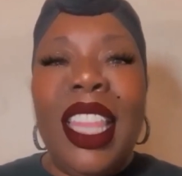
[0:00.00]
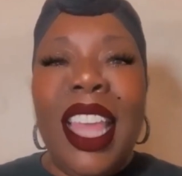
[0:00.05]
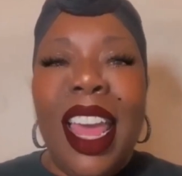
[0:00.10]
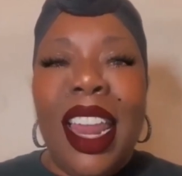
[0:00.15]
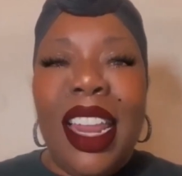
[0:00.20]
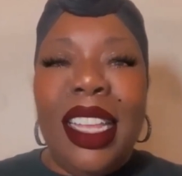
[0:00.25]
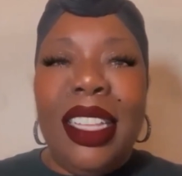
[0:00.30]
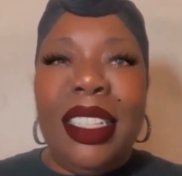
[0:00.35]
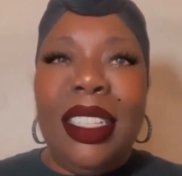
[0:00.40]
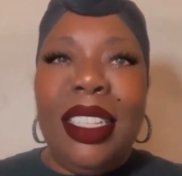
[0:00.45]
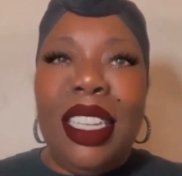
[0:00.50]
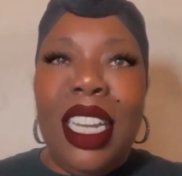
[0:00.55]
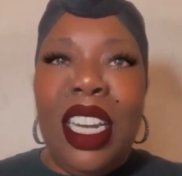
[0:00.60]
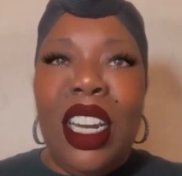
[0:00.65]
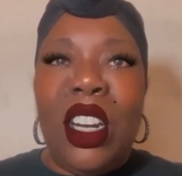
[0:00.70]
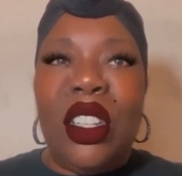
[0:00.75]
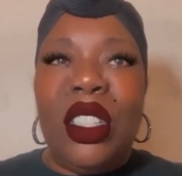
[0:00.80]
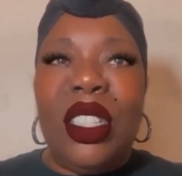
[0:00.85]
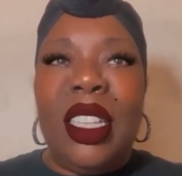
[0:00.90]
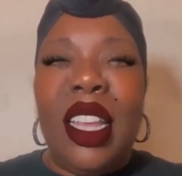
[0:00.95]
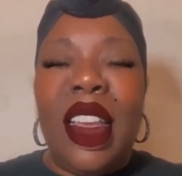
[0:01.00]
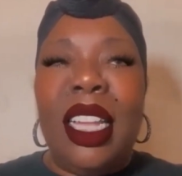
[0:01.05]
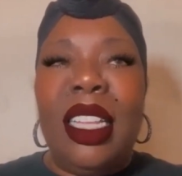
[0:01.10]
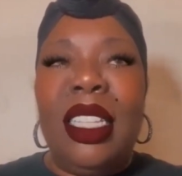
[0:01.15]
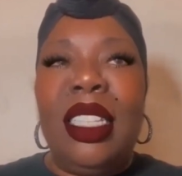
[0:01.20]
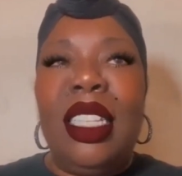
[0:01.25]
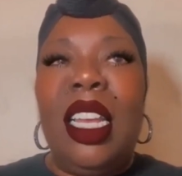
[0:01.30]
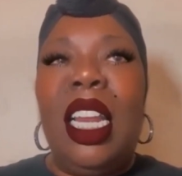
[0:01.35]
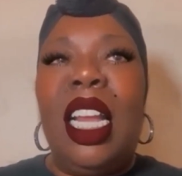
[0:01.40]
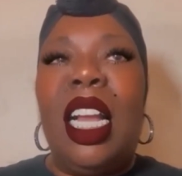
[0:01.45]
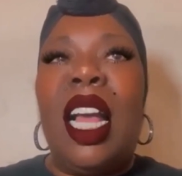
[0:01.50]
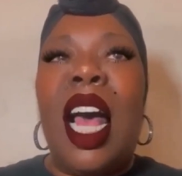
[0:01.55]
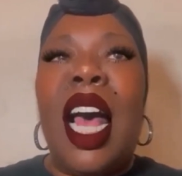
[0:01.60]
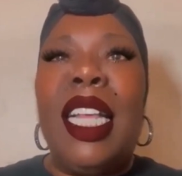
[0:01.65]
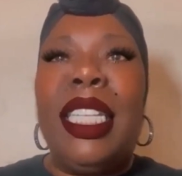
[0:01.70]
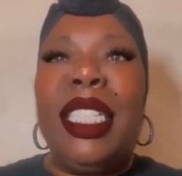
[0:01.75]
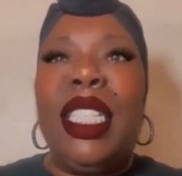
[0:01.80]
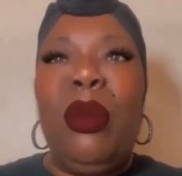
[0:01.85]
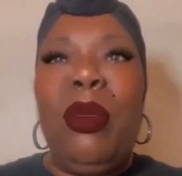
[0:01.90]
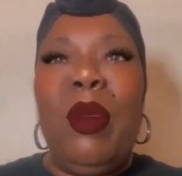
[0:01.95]
During that incident, her second
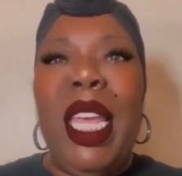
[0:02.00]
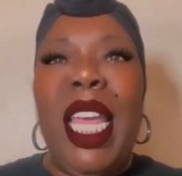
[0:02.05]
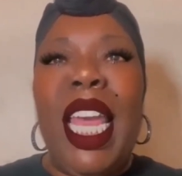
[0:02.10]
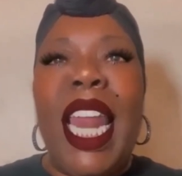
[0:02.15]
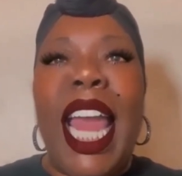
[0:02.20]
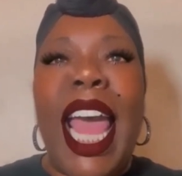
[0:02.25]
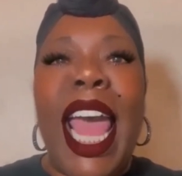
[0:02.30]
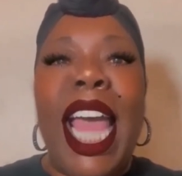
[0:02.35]
son accosted